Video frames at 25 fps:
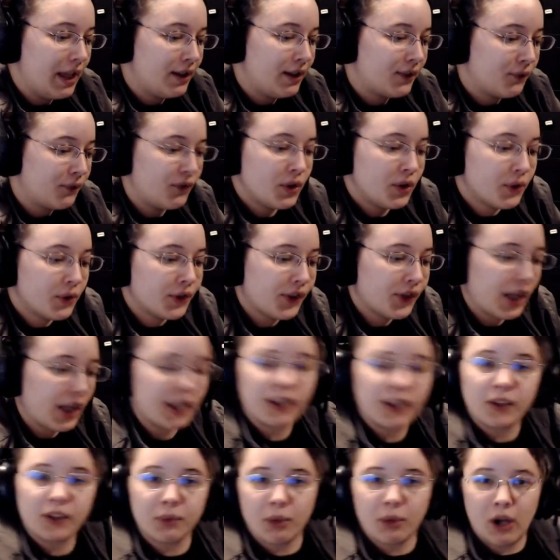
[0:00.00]
feels like
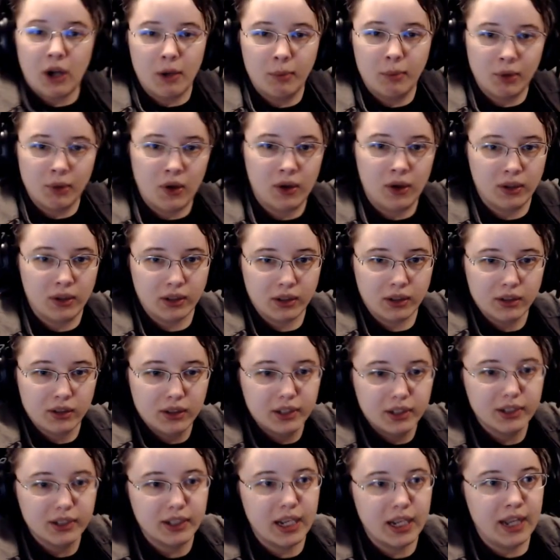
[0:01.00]
it's where I belong,
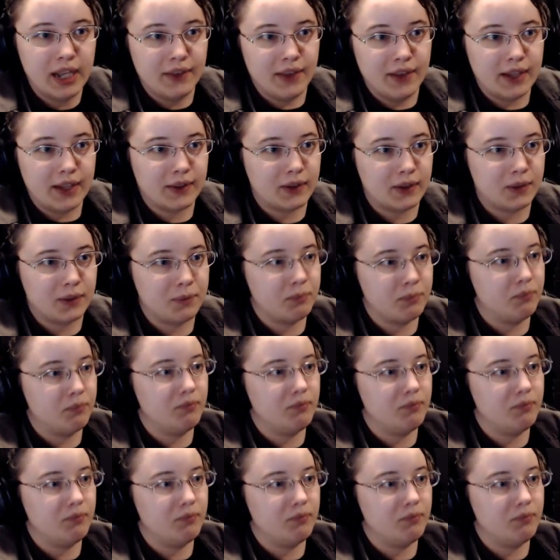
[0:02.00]
and that's